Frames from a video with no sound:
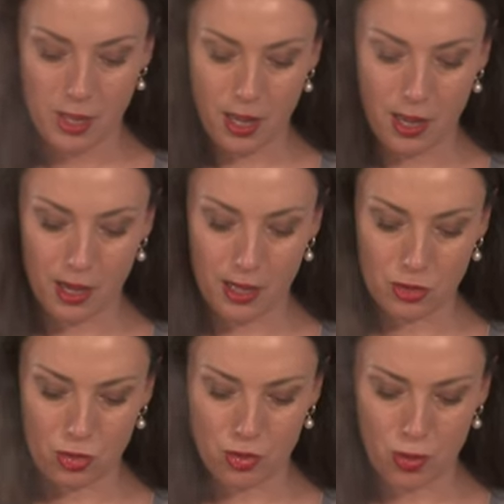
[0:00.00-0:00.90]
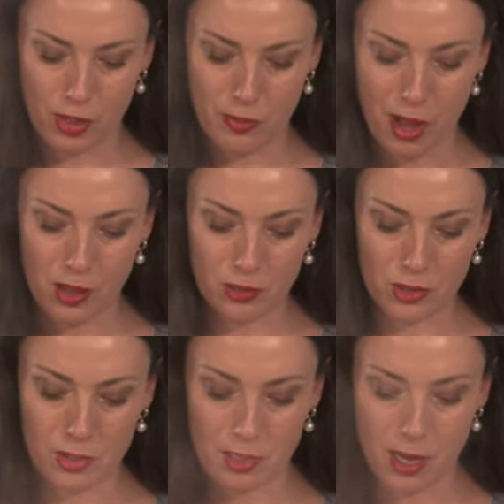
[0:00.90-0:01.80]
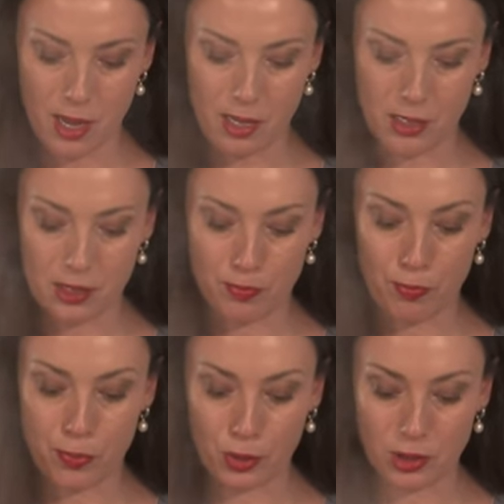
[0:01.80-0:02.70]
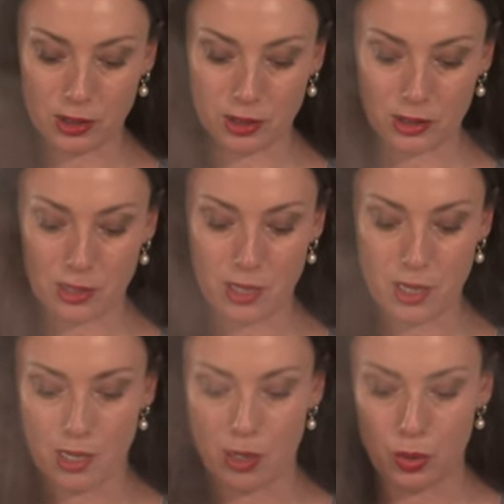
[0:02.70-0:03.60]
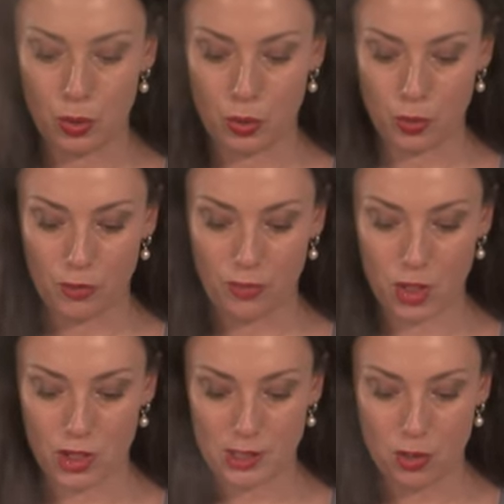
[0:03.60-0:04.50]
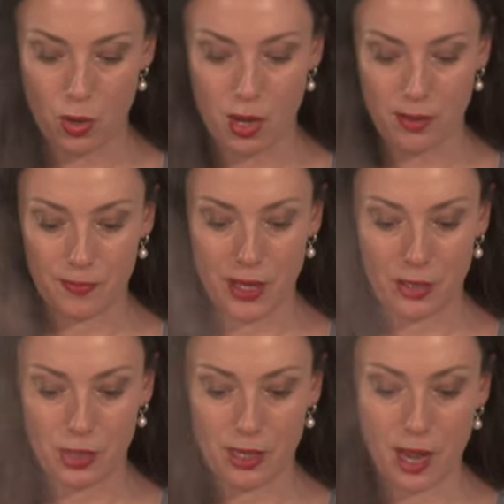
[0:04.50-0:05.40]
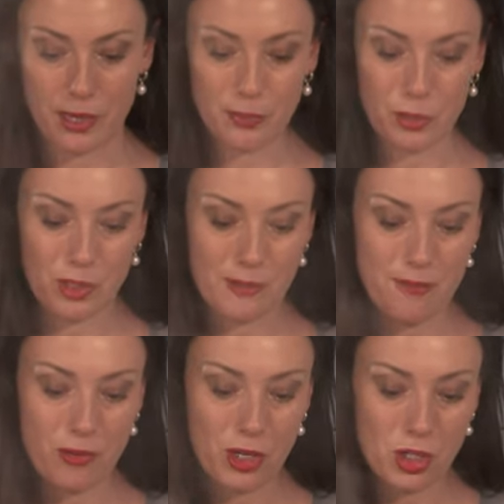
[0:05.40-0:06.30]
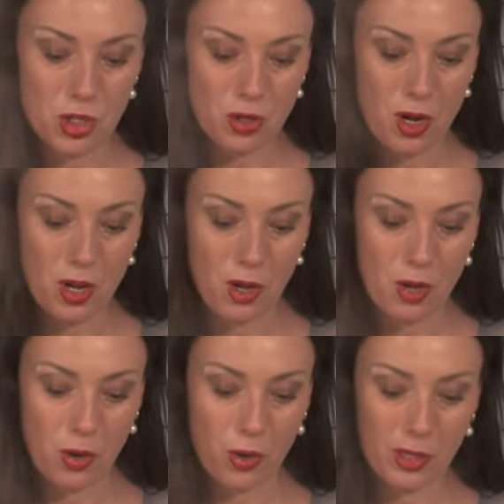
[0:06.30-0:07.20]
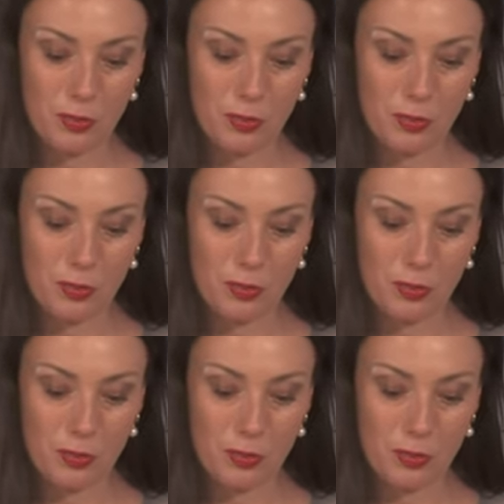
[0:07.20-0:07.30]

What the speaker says: and throw them out and bottle your fish stock. And you can either put it in the fridge or you can